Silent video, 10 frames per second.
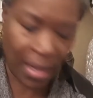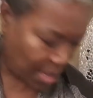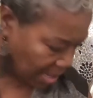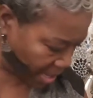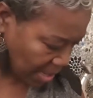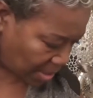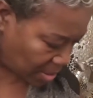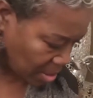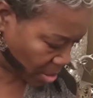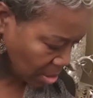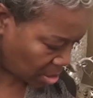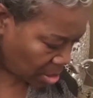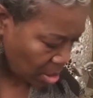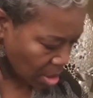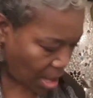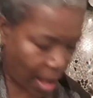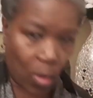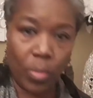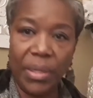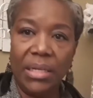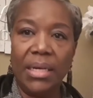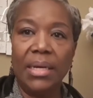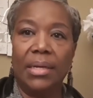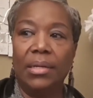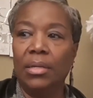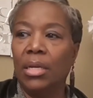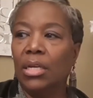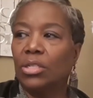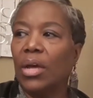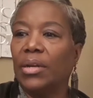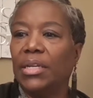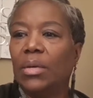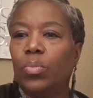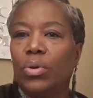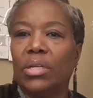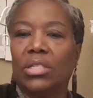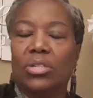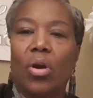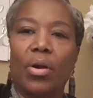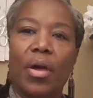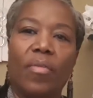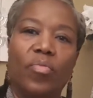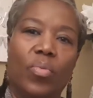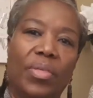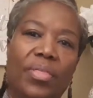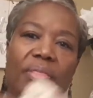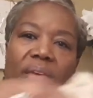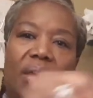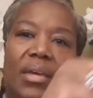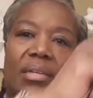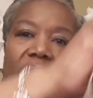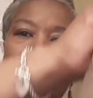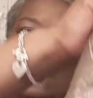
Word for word: and I will be done. So I did want to start off with this.